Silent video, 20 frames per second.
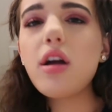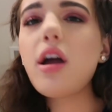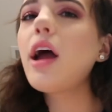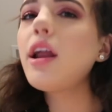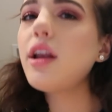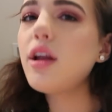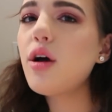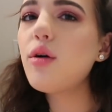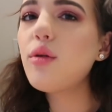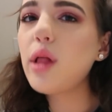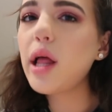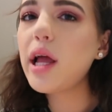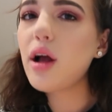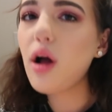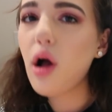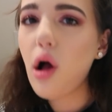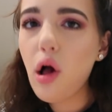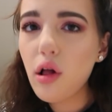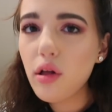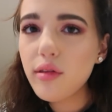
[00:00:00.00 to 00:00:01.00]
I know
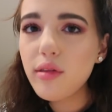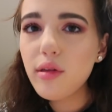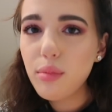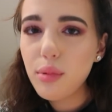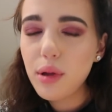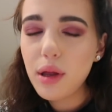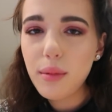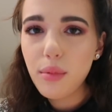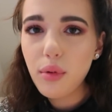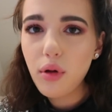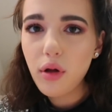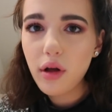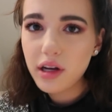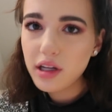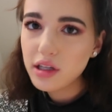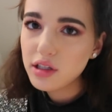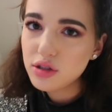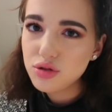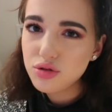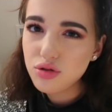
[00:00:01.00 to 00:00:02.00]
like all the people
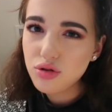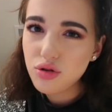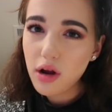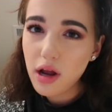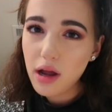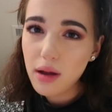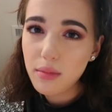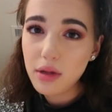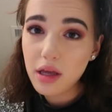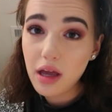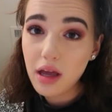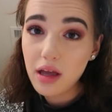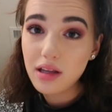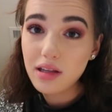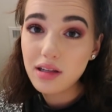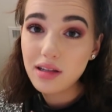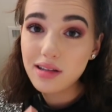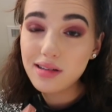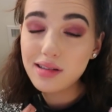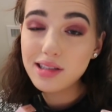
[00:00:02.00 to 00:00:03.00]
on Instagram
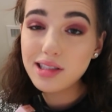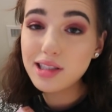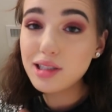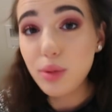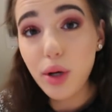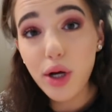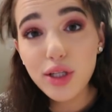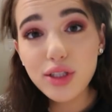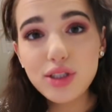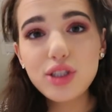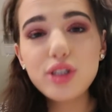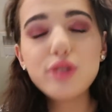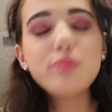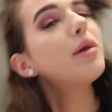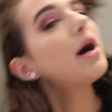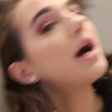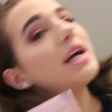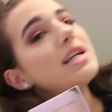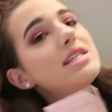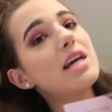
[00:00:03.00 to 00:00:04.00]
get sponsored
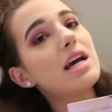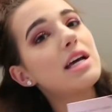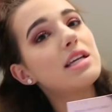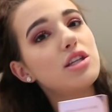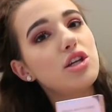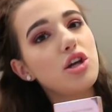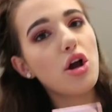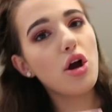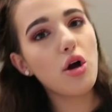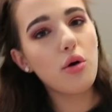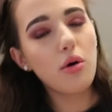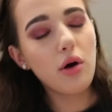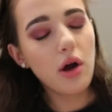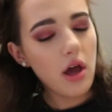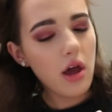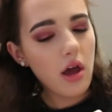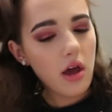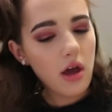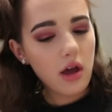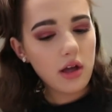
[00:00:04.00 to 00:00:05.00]
by Desio
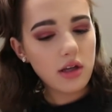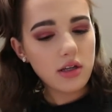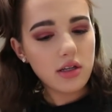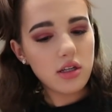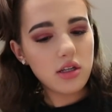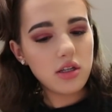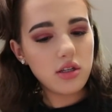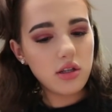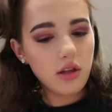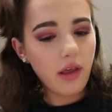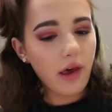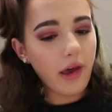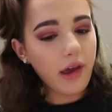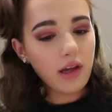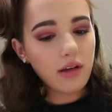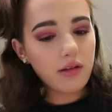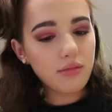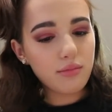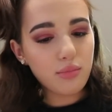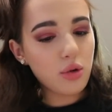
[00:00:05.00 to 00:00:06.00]
to
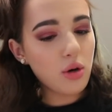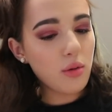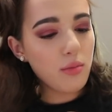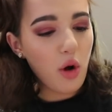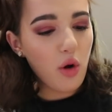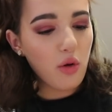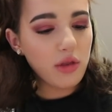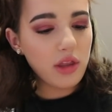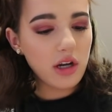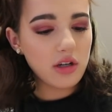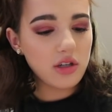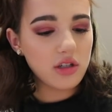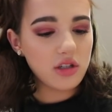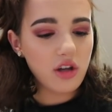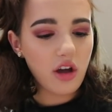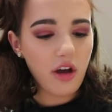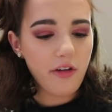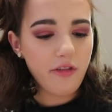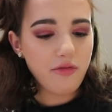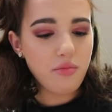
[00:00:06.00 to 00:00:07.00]
like promote their
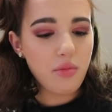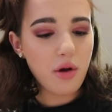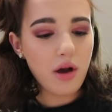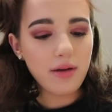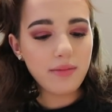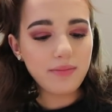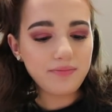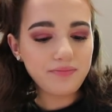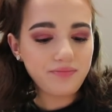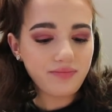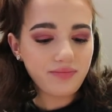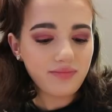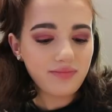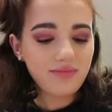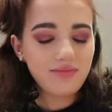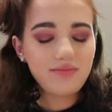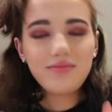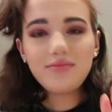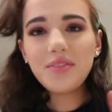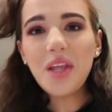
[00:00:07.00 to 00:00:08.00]
stuff, but
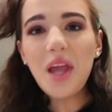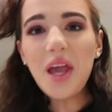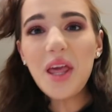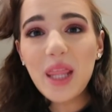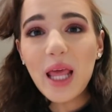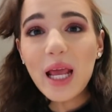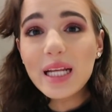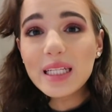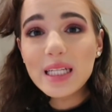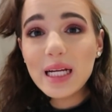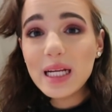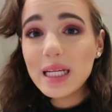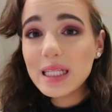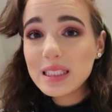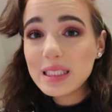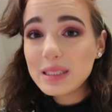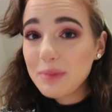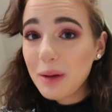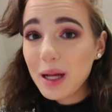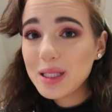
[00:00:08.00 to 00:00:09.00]
they
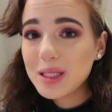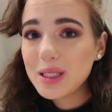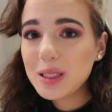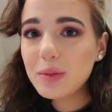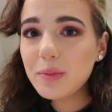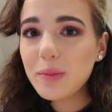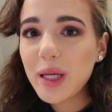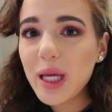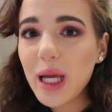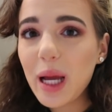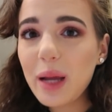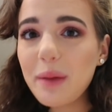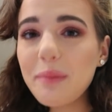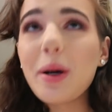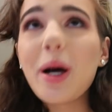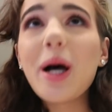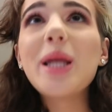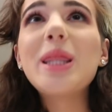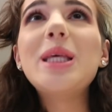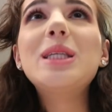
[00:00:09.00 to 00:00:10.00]
didn't sponsor me. I
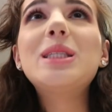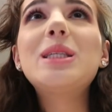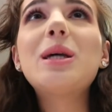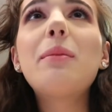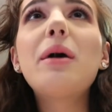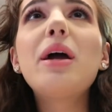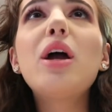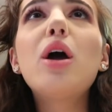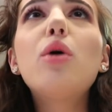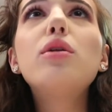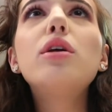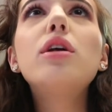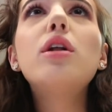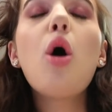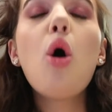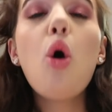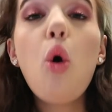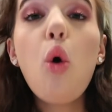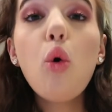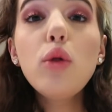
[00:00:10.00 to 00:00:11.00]
bought these on my own and
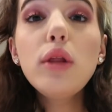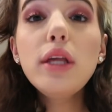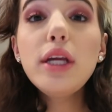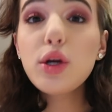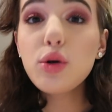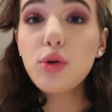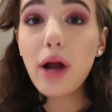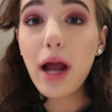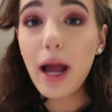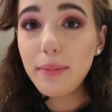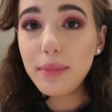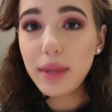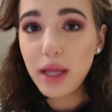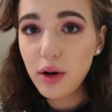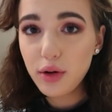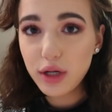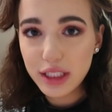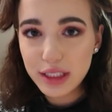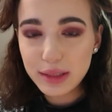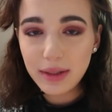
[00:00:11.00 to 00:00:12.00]
holy crap,
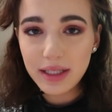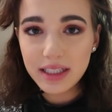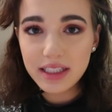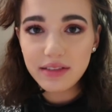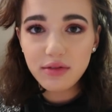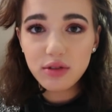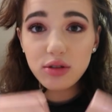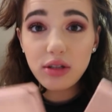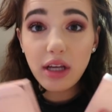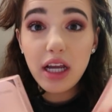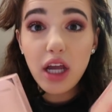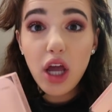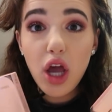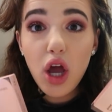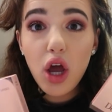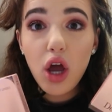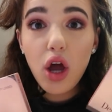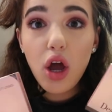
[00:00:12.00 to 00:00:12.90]
they were expensive. It was like